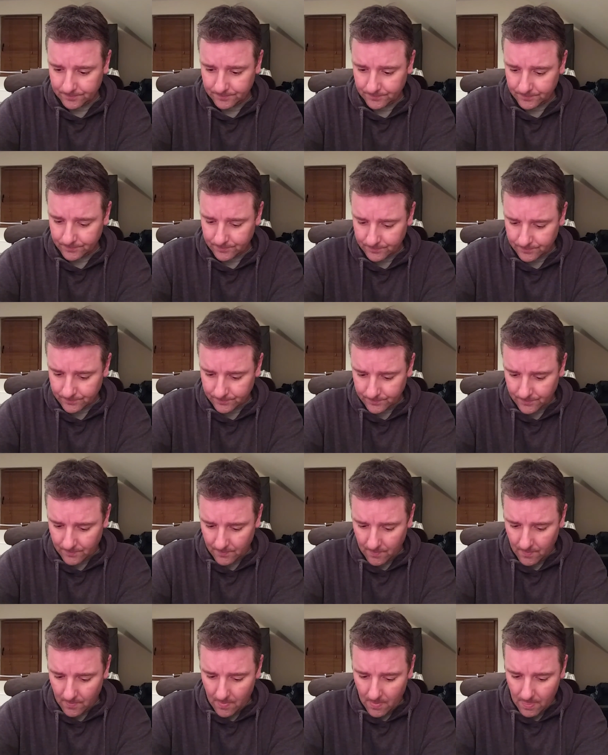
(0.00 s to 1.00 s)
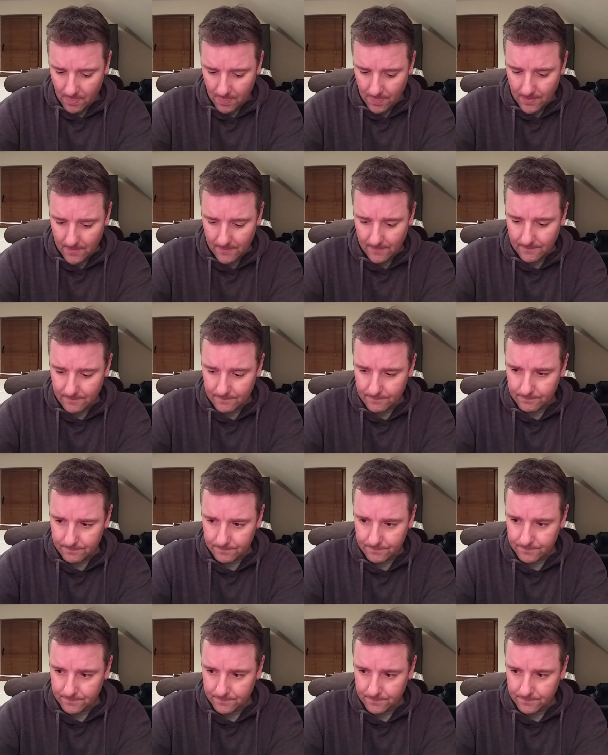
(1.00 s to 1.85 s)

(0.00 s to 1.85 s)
Nobody speaks.